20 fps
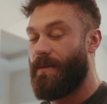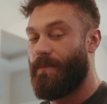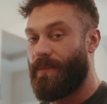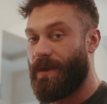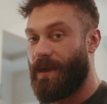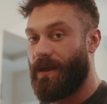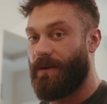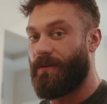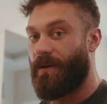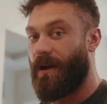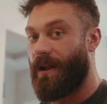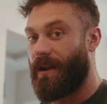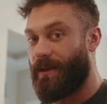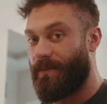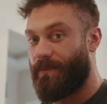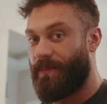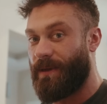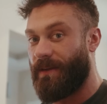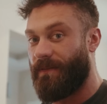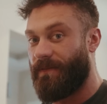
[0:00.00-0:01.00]
peak Ronnie
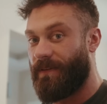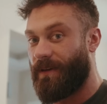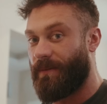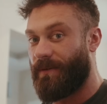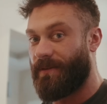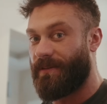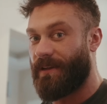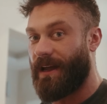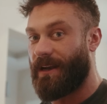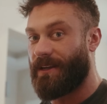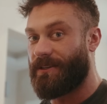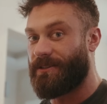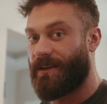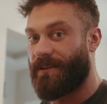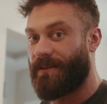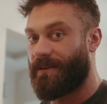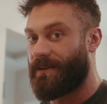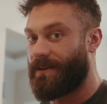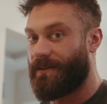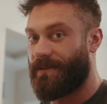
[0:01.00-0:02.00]
and peak Phil beside each
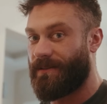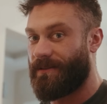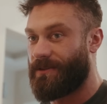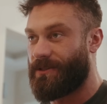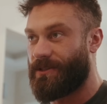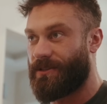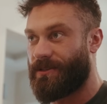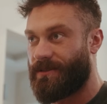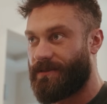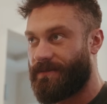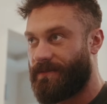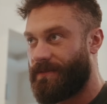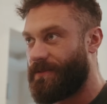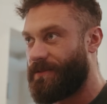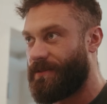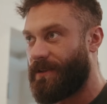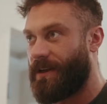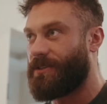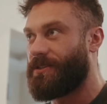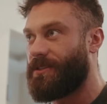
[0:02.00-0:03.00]
other because it's just
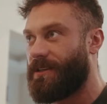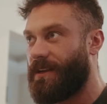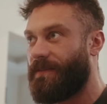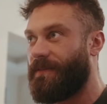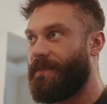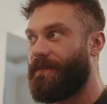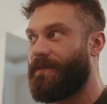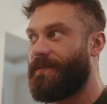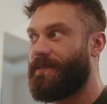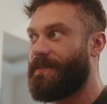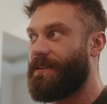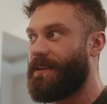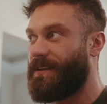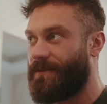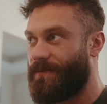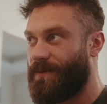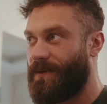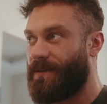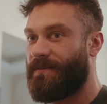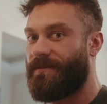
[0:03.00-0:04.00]
such different
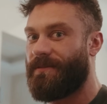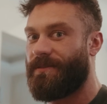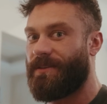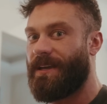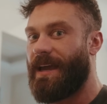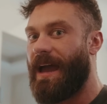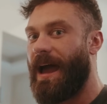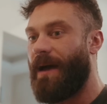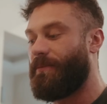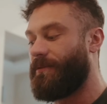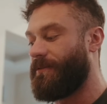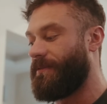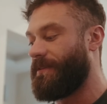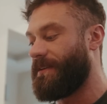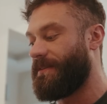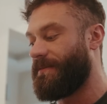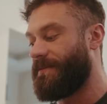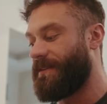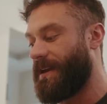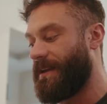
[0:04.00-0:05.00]
physiques, but it's absolutely
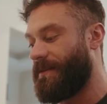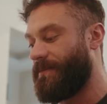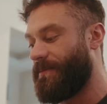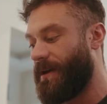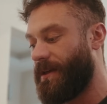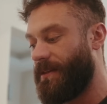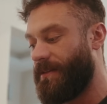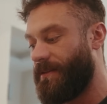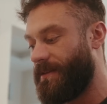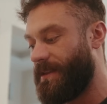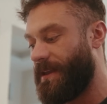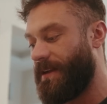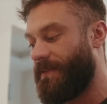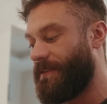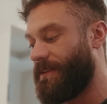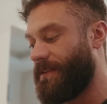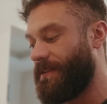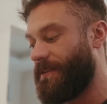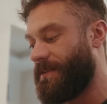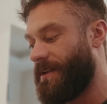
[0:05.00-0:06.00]
insane, but
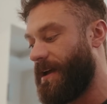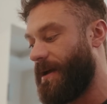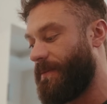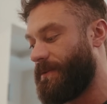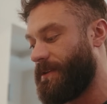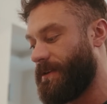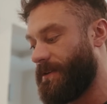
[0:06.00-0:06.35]
definitely the top